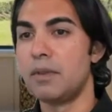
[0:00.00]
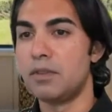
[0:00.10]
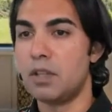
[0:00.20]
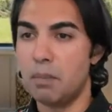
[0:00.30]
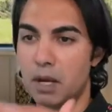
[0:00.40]

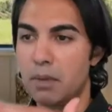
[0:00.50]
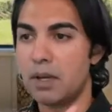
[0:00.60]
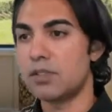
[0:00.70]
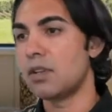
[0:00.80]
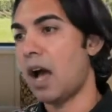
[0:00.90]
de
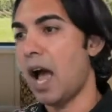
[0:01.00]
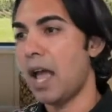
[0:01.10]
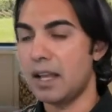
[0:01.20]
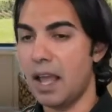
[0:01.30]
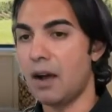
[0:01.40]
minimis to high
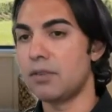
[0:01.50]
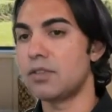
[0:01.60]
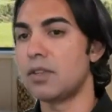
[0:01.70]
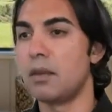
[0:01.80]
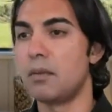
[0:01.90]
accounts,
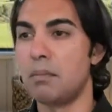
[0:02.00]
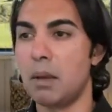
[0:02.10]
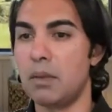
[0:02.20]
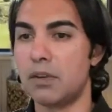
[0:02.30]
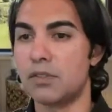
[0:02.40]
and then
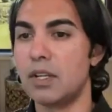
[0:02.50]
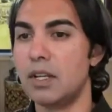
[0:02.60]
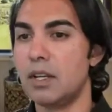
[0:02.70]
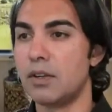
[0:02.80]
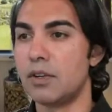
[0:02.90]
maybe there's
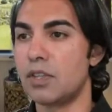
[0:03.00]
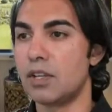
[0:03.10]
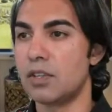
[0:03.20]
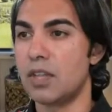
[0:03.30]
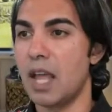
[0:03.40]

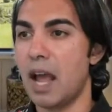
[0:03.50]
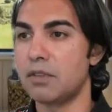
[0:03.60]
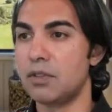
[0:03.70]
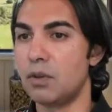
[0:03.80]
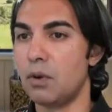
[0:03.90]
things that they have
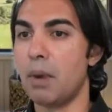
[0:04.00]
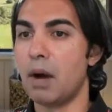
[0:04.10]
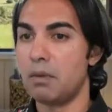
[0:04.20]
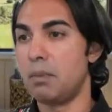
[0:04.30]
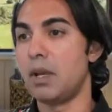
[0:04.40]
to do
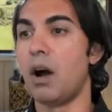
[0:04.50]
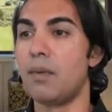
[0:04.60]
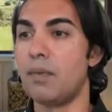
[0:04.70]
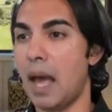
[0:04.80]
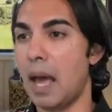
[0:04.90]
above and
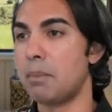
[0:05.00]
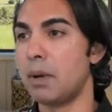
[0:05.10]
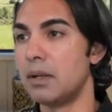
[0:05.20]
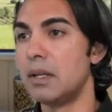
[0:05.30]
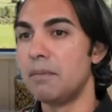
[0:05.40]
beyond that.
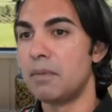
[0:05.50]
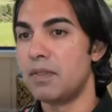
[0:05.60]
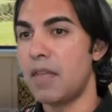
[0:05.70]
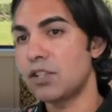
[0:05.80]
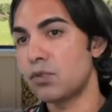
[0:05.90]
But that's